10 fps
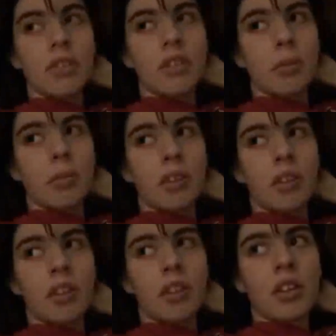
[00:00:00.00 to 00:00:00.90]

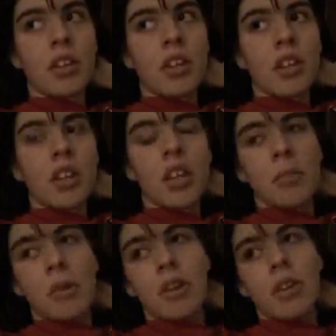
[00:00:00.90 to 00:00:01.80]
Stepdad, he
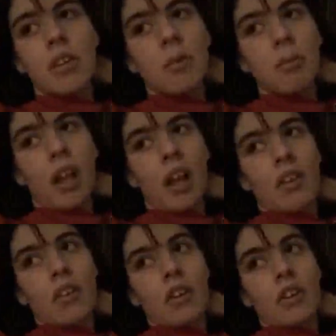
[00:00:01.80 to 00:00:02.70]
bought a
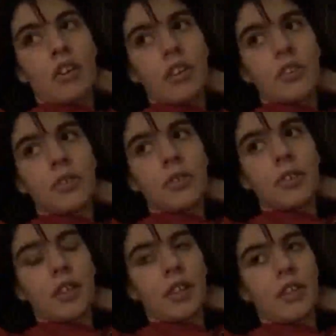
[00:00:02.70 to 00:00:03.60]
platter of cookies for
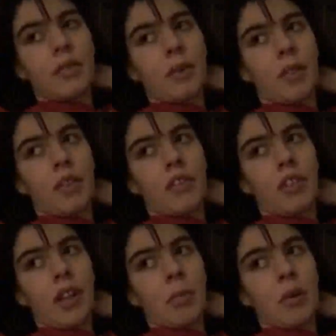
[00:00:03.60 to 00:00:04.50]
like his 4th of
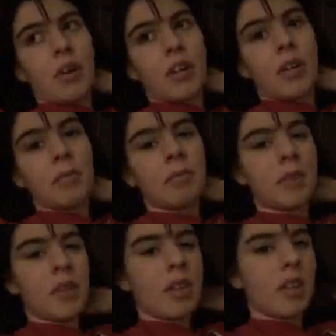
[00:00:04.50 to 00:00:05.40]
July party,
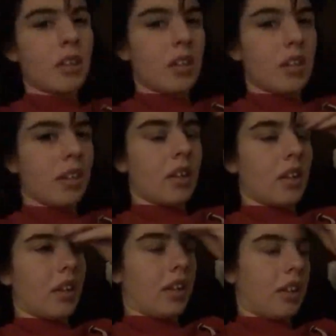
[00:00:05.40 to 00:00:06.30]

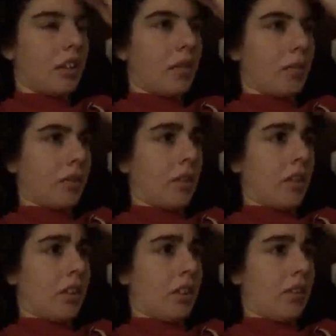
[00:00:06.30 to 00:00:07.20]
and there was a lot of
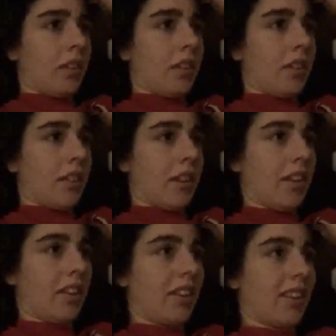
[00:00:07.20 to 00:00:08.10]
little kids there.
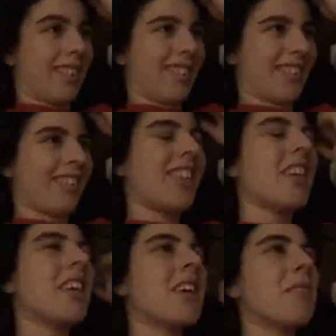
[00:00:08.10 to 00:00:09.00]

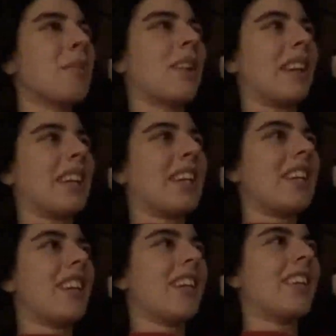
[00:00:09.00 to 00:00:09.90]
But like he
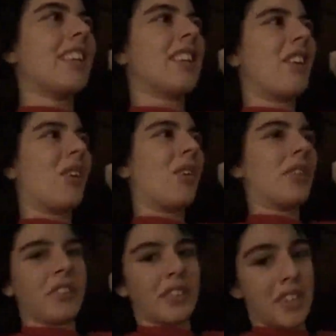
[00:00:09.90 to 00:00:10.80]
cut all the
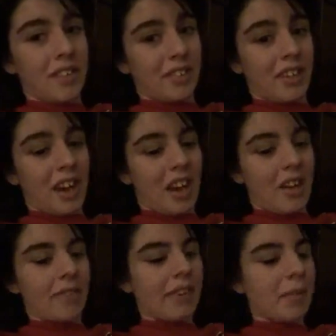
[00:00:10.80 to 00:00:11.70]
cookies in
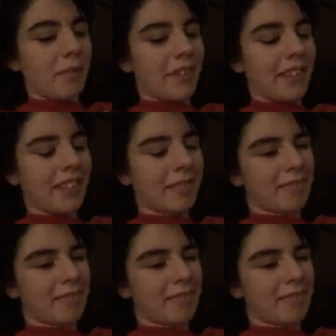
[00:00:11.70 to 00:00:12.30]
half, and I'm like,